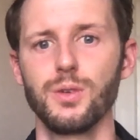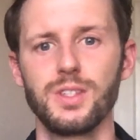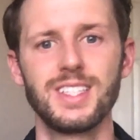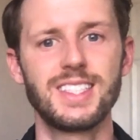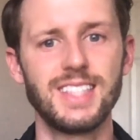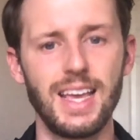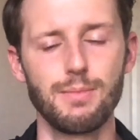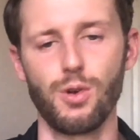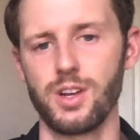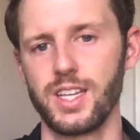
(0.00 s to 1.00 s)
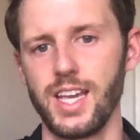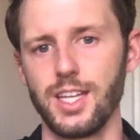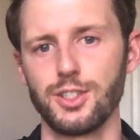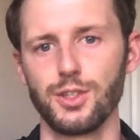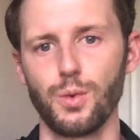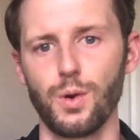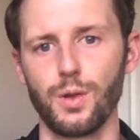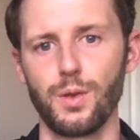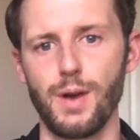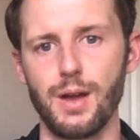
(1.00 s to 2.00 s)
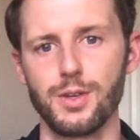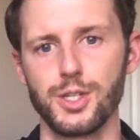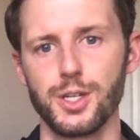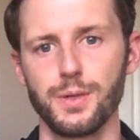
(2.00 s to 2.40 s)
to stay more engaged in the world around you?